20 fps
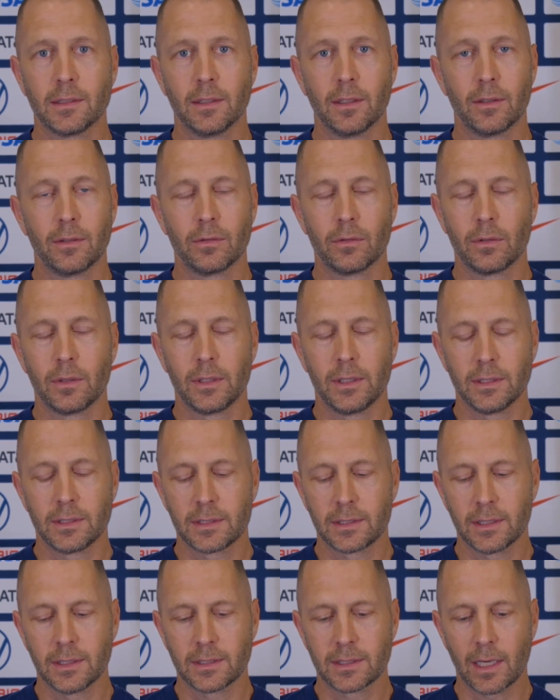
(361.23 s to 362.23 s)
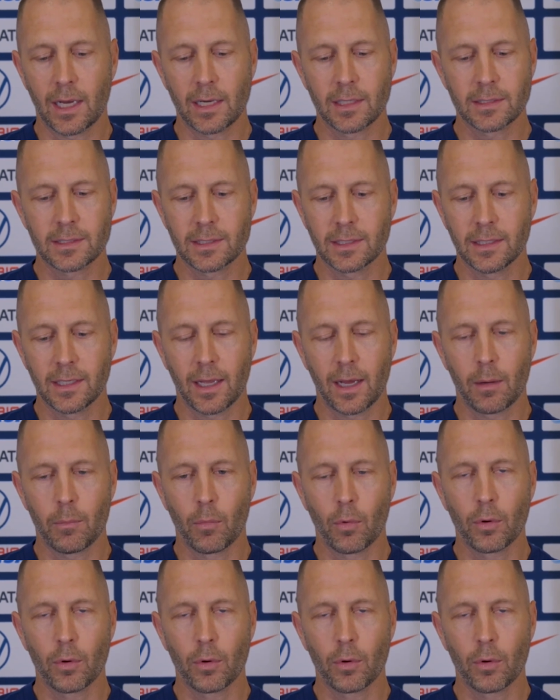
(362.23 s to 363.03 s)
You know, it's honestly not